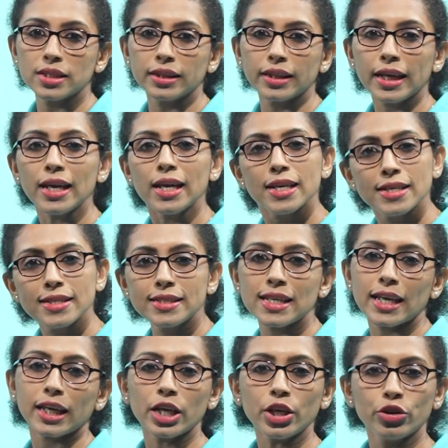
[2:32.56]
in the
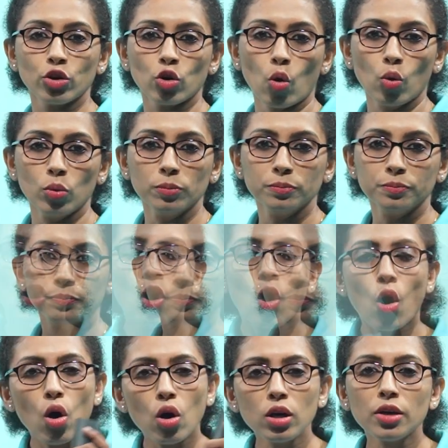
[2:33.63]
second row.
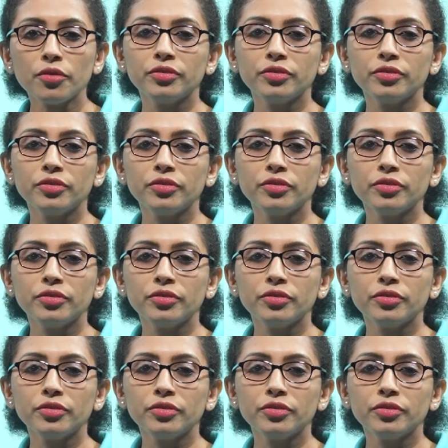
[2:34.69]
All